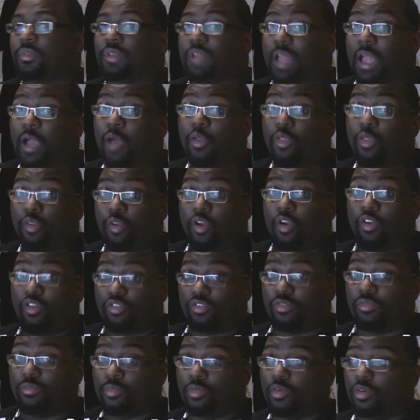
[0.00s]
Now there are
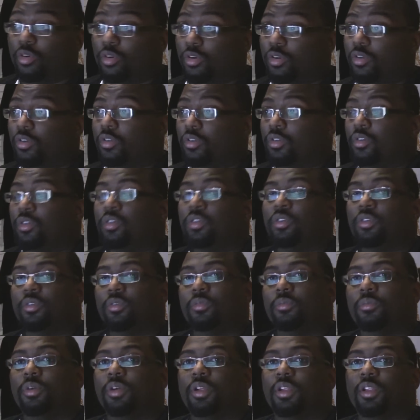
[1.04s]
some more.
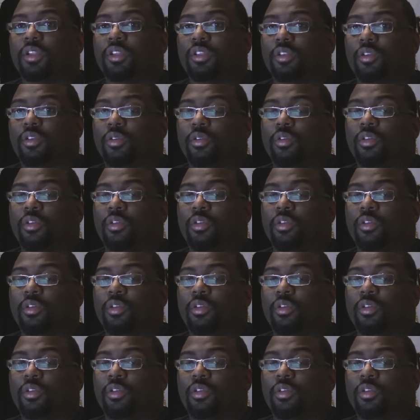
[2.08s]
But,